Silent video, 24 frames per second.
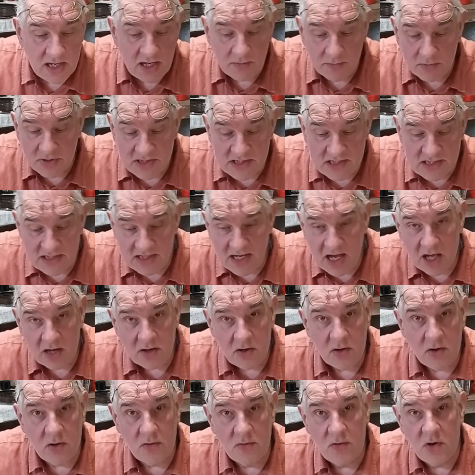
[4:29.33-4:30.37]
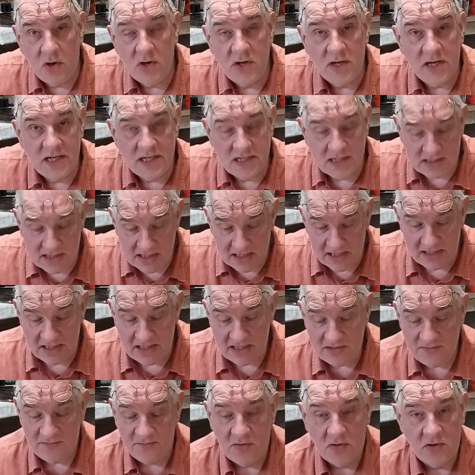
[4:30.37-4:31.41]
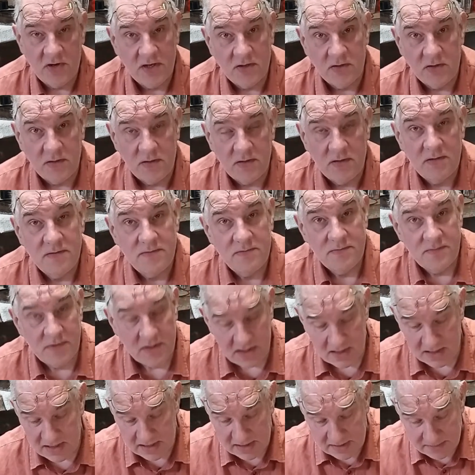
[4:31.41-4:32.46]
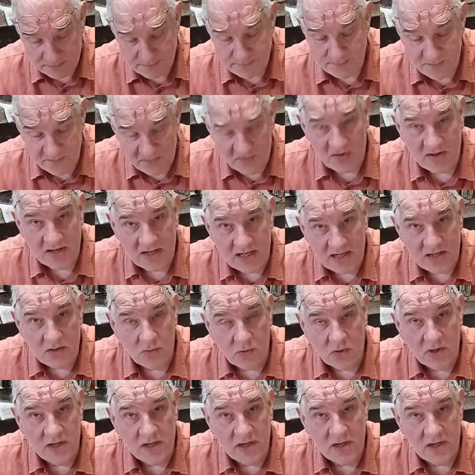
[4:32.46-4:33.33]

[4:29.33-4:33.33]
it would scatter around inside these vertically